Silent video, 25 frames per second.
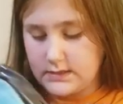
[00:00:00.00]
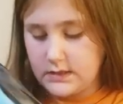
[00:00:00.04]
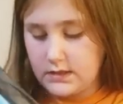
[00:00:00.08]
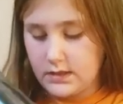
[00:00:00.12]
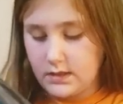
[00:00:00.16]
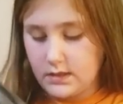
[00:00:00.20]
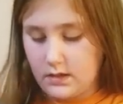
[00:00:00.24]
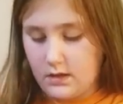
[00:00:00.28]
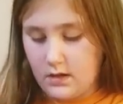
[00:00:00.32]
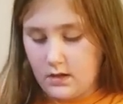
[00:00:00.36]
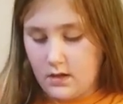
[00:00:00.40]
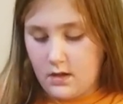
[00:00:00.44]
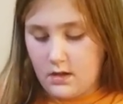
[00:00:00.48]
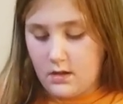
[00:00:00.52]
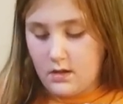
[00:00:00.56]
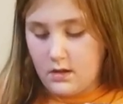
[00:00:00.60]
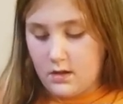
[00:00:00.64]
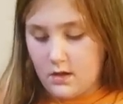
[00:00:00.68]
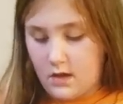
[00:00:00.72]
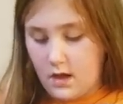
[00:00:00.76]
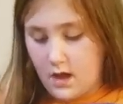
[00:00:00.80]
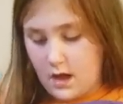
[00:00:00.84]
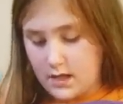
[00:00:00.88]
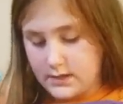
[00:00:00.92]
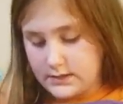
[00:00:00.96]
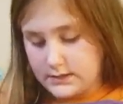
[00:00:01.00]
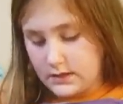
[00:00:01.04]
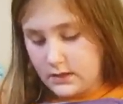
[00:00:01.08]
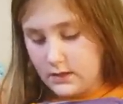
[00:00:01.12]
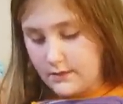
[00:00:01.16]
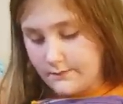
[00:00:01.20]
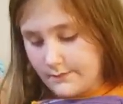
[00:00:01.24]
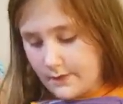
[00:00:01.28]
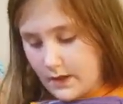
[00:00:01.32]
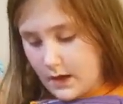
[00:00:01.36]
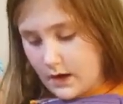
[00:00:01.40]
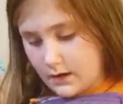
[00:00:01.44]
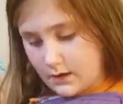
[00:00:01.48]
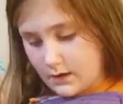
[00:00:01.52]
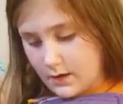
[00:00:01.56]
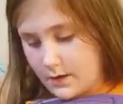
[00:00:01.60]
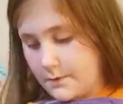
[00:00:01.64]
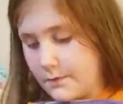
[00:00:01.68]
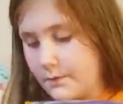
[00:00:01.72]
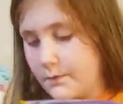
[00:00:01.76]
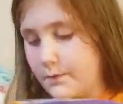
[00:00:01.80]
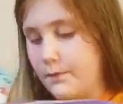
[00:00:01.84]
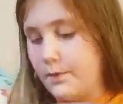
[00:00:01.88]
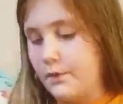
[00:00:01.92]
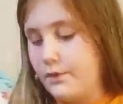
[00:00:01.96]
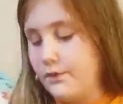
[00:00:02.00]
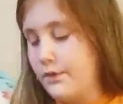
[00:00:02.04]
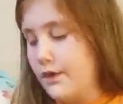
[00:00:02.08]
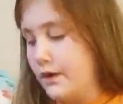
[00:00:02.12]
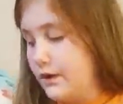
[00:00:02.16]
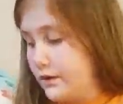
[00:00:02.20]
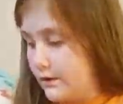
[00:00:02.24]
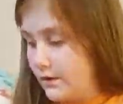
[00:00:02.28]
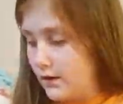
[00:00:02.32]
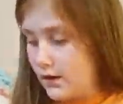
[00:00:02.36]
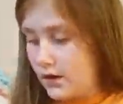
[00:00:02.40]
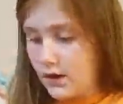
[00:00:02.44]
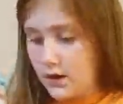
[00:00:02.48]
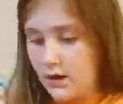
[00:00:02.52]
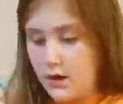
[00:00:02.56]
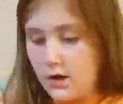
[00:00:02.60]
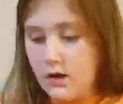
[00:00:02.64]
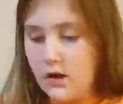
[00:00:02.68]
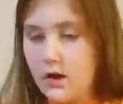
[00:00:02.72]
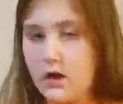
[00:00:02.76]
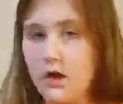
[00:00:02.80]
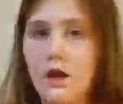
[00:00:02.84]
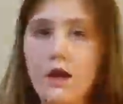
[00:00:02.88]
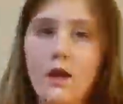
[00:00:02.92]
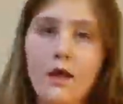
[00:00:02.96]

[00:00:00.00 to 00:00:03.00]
thing, I still have to add a couple more things in here.